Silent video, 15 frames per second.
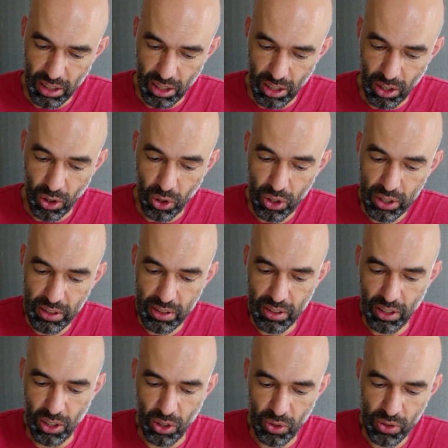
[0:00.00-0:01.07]
logged
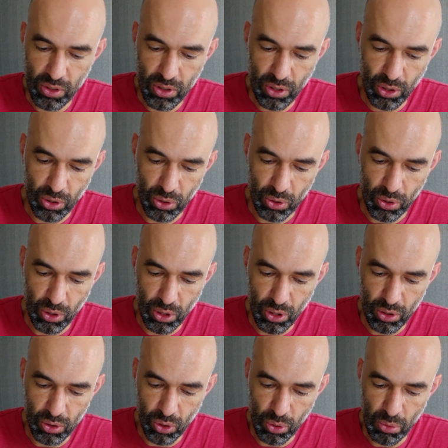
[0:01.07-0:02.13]
on to
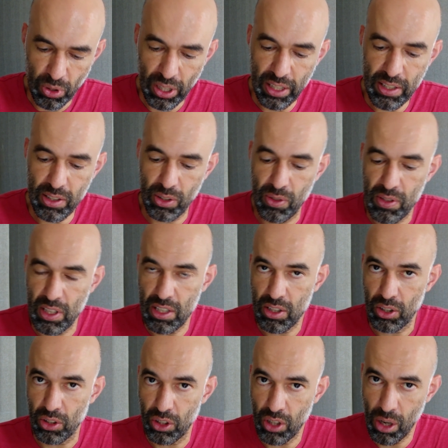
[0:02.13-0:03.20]

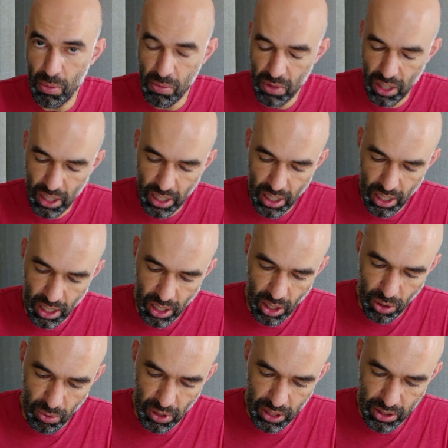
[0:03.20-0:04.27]
roomOS.cisco.com,
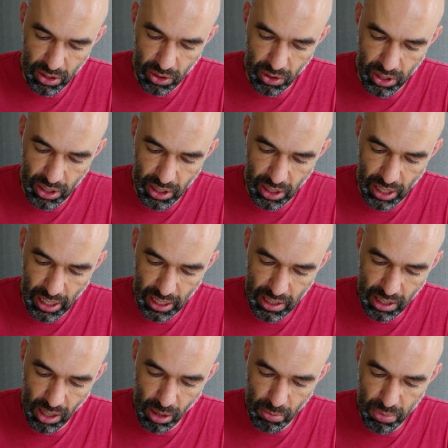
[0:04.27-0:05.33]
went to the
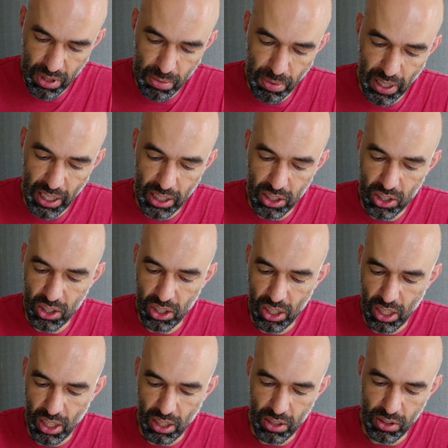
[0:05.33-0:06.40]
examples page,
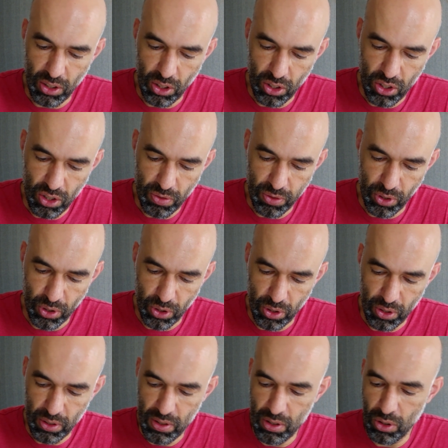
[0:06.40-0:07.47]
searched for
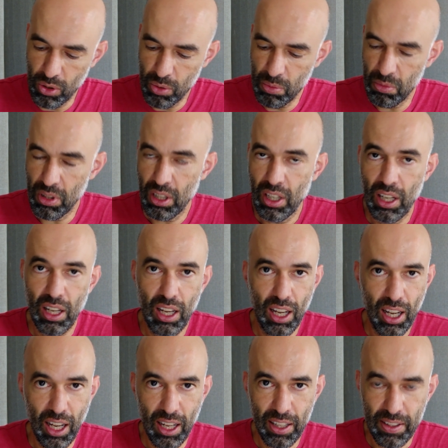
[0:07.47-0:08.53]
Zoom,
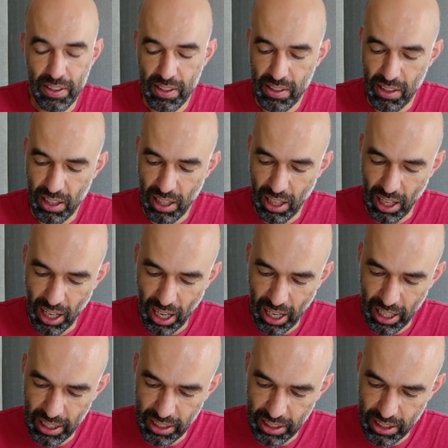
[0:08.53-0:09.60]
and
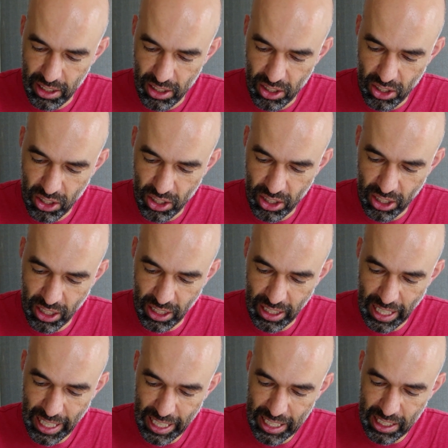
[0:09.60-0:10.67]
I
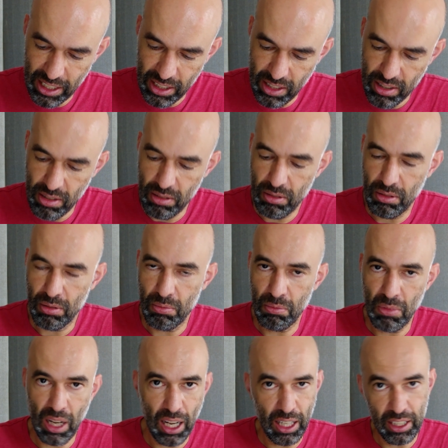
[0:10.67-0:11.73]
connected
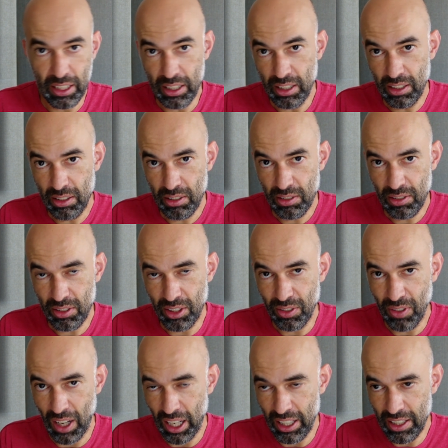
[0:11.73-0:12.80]
my
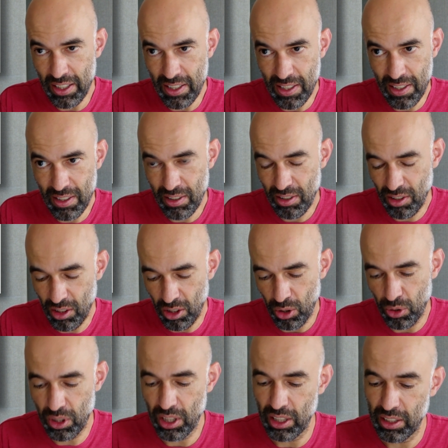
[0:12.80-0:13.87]
device
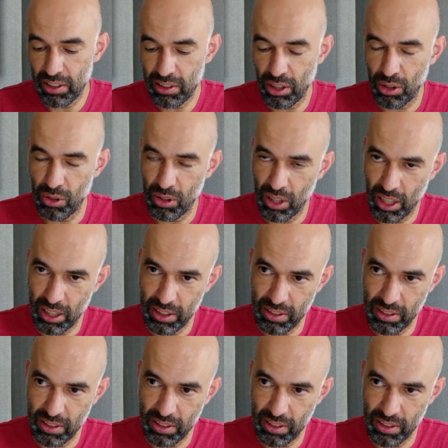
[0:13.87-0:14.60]
locally. So I